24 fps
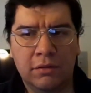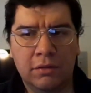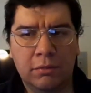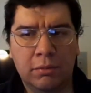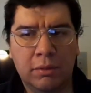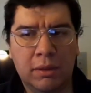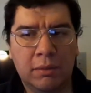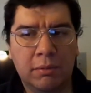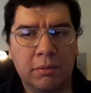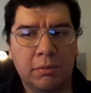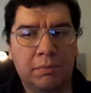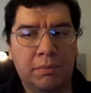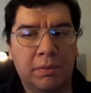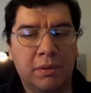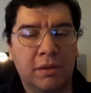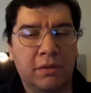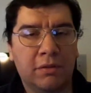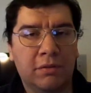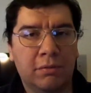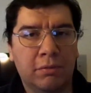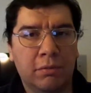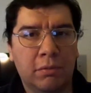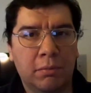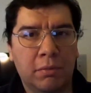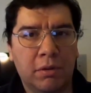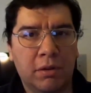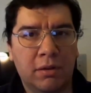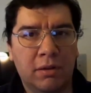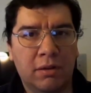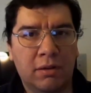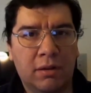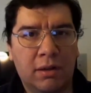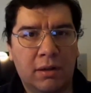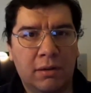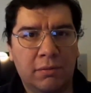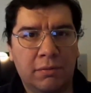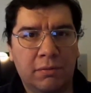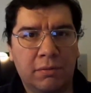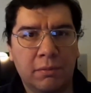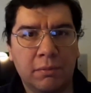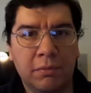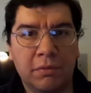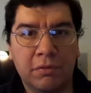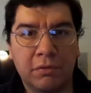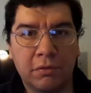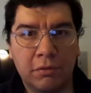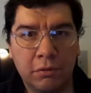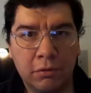So Robert picks Ramona off
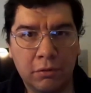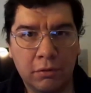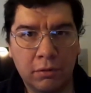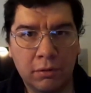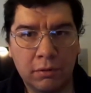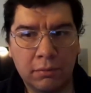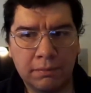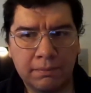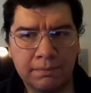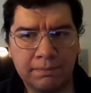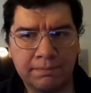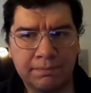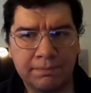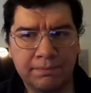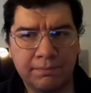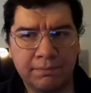from school